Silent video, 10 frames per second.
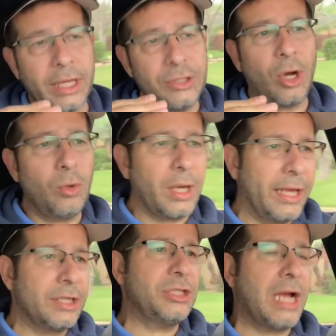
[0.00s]
And don't
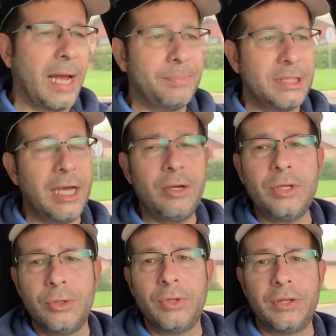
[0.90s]
let a shop tell
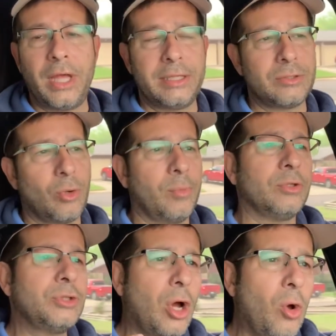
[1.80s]
you that that's
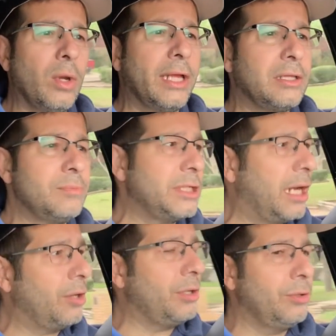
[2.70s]
normal. Don't let them
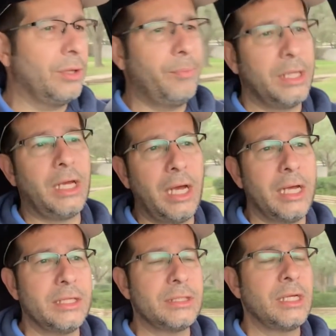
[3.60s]
tell you that
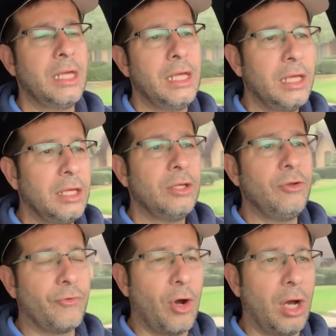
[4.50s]
because
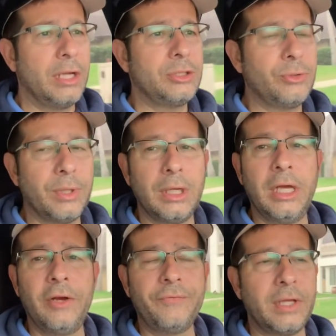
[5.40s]
you've gone to a
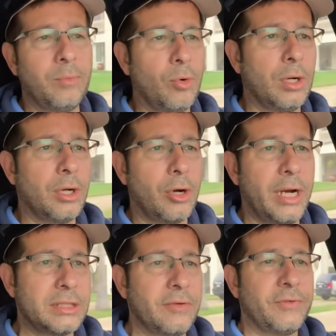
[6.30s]
lift and more
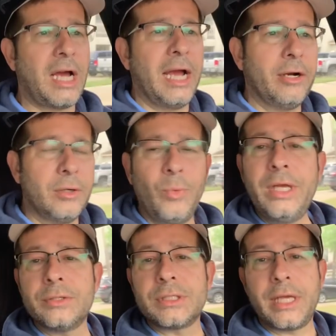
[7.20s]
aggressive tire and
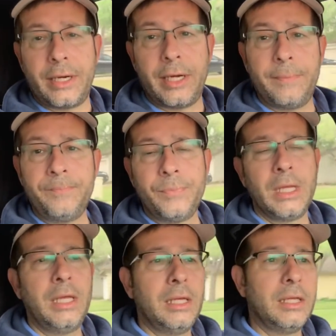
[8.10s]
wheel setup,
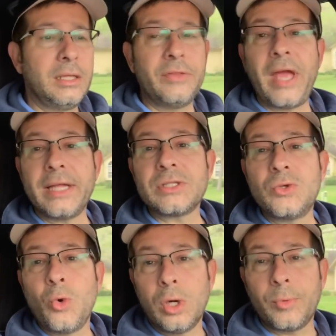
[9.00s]
that that's
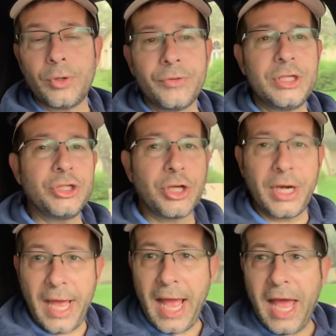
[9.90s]
normal, that you're
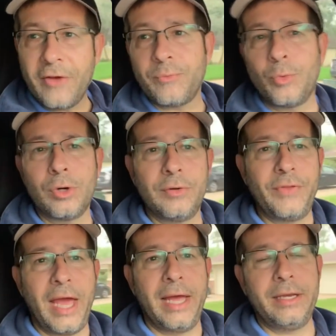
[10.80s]
going to have more
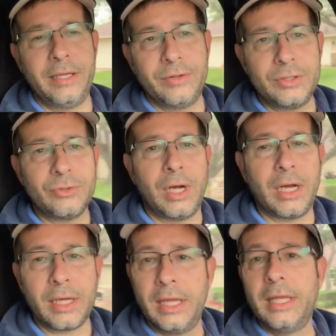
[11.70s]
of that in the truck.